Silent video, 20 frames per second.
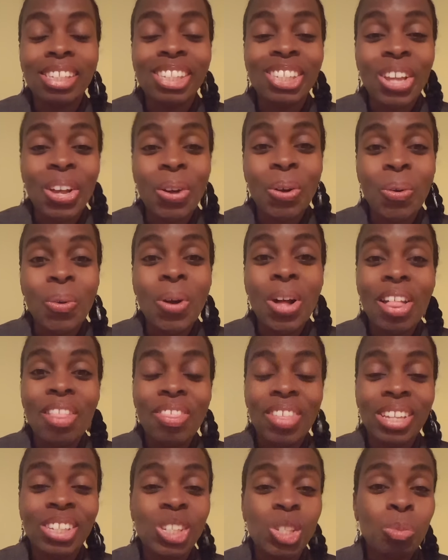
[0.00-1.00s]
So
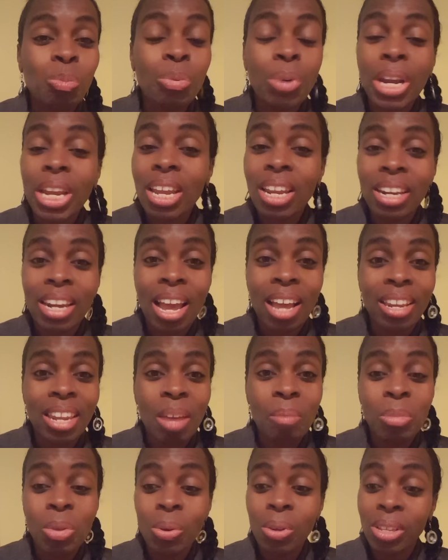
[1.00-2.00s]
this is breaking down
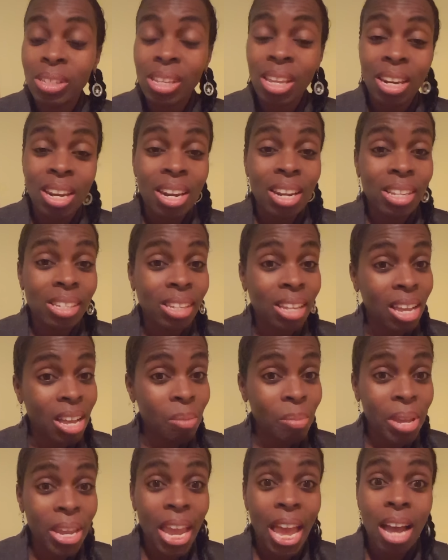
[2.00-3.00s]
that mucus, and it is
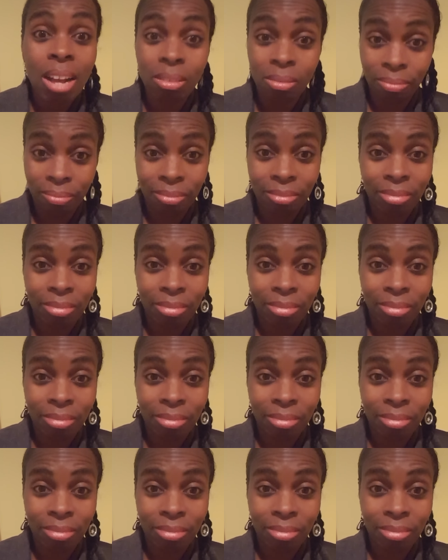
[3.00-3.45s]
coming out.